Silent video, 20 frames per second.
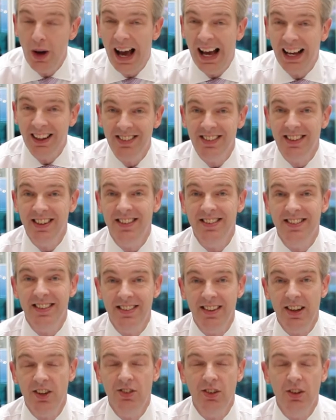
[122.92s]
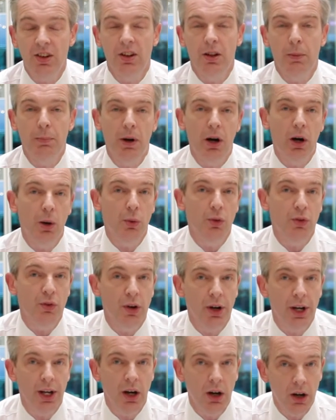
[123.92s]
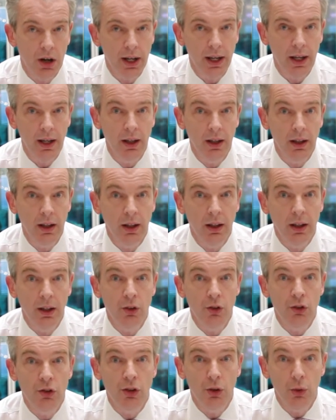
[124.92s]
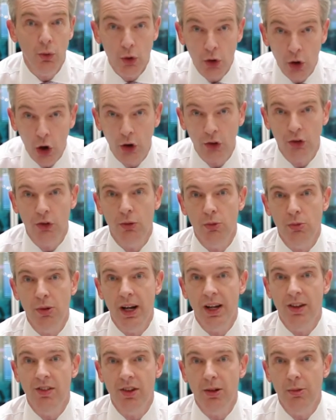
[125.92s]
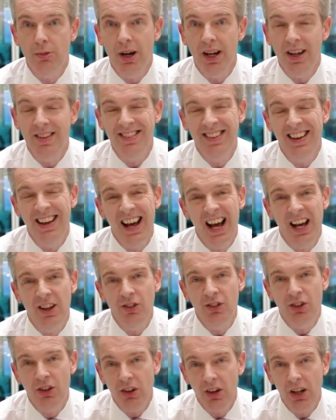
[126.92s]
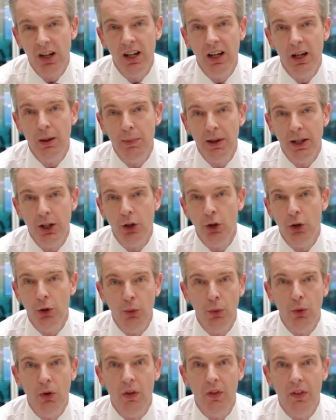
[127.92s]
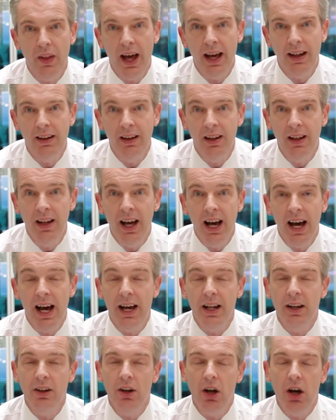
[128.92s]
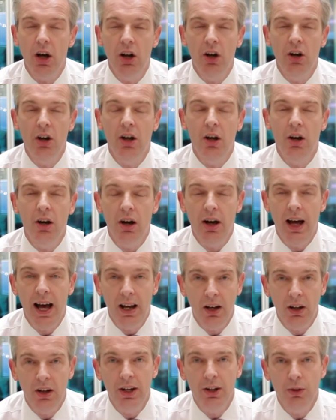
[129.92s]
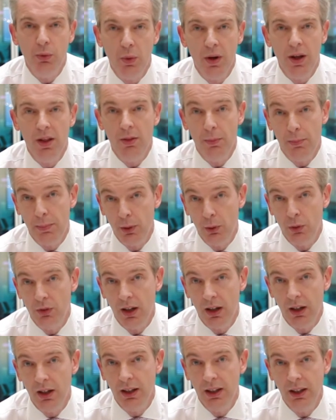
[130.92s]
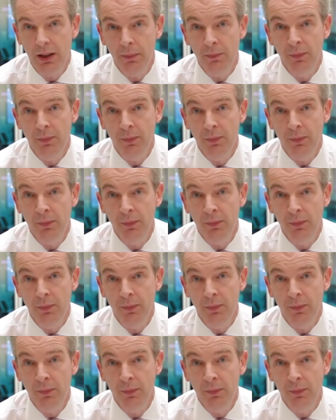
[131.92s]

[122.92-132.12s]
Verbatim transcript: actually suggested that the bar was very high to not raising rates, has gone a little bit cool on that. And allied with Bill Dudley,